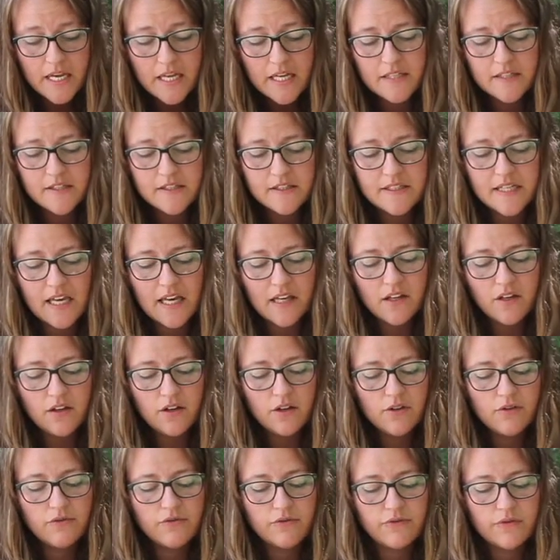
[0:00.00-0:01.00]
Instead
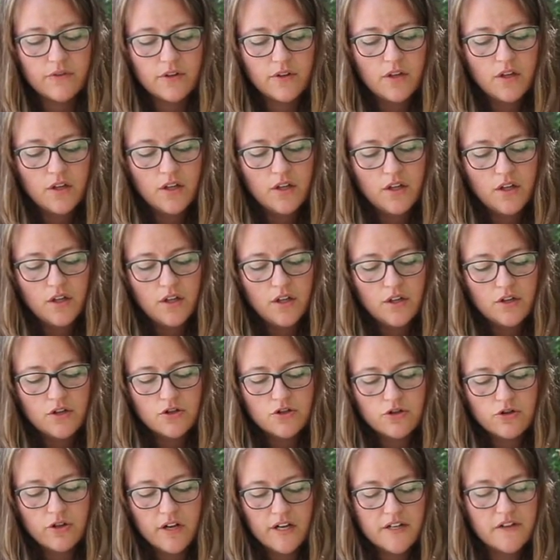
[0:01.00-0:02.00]
of
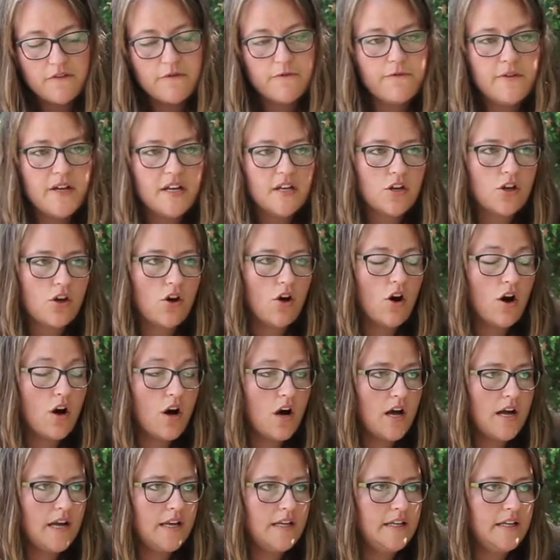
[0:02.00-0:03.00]
trying to fit
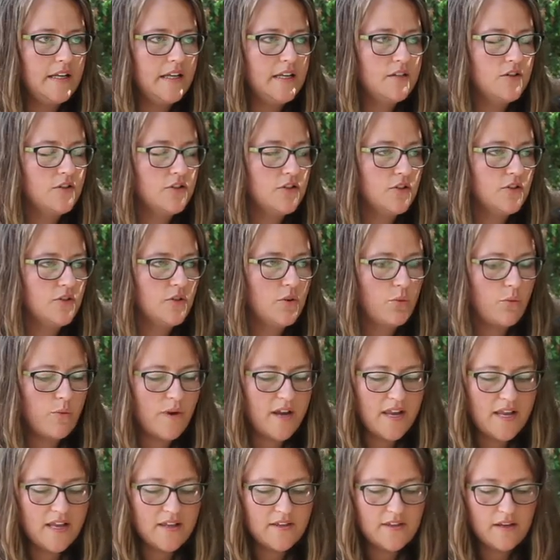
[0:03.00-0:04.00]
God into the
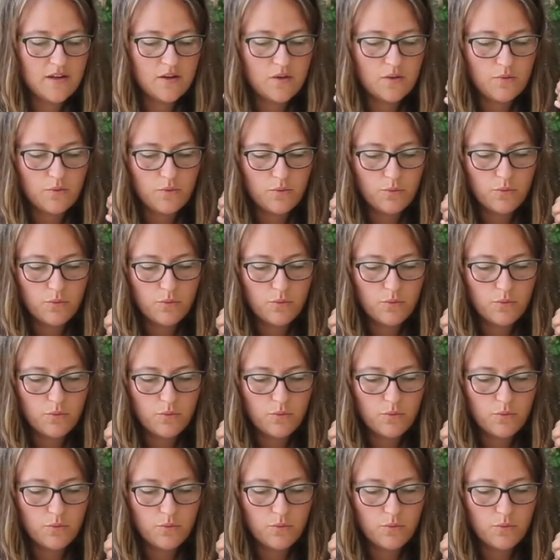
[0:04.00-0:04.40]
way that